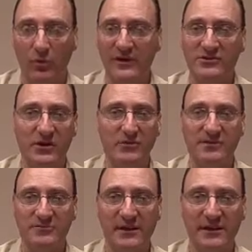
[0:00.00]
What does all
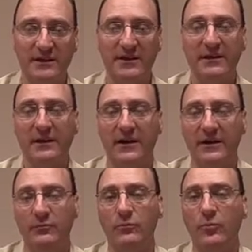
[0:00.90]
this mean?
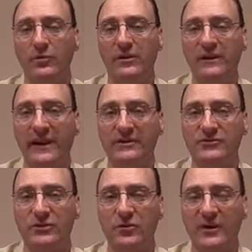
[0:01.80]
We're looking to
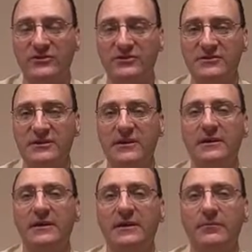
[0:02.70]
answer your questions.
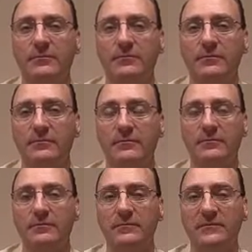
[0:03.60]

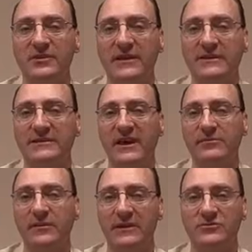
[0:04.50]
Until next
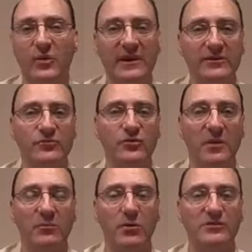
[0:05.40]
time, again, it's Wayne at
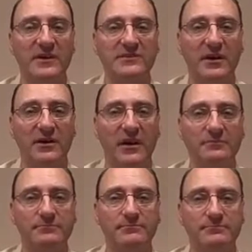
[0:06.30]
truthaboutmortgagerates.com.